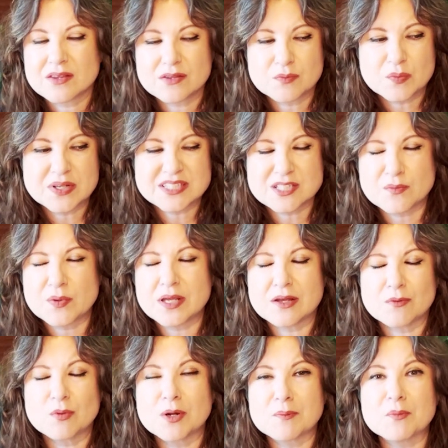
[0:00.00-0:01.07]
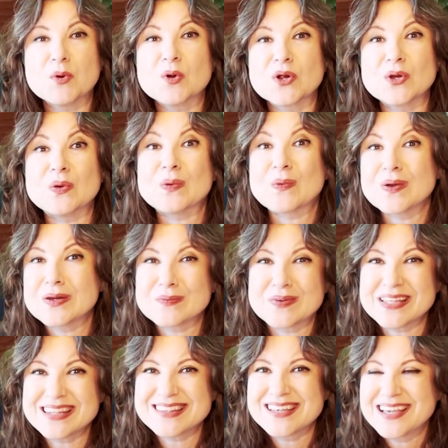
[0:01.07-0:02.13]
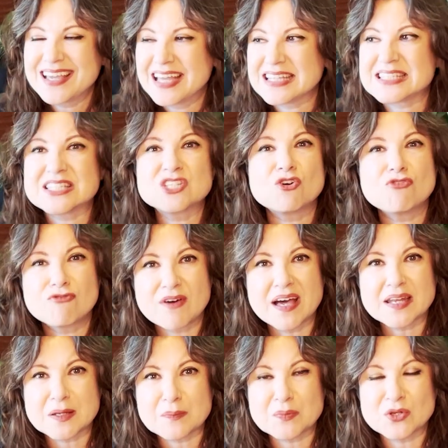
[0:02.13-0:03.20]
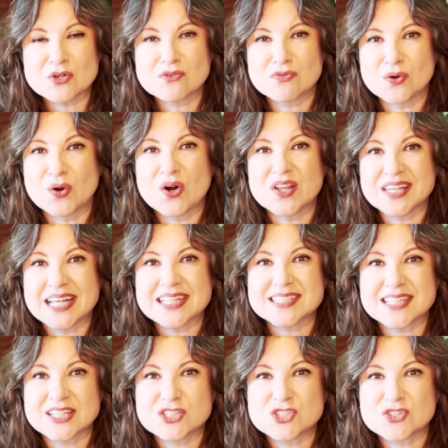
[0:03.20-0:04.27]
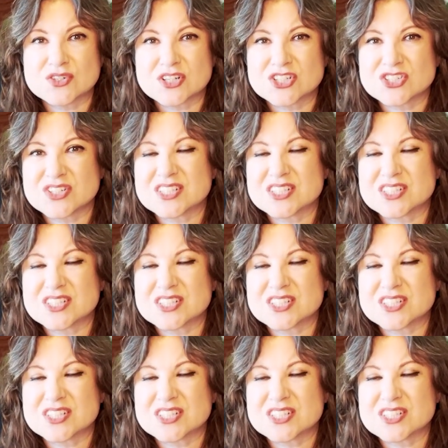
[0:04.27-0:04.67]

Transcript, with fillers: ones that we're more annoyed with and still find it beautiful on that sentence structure.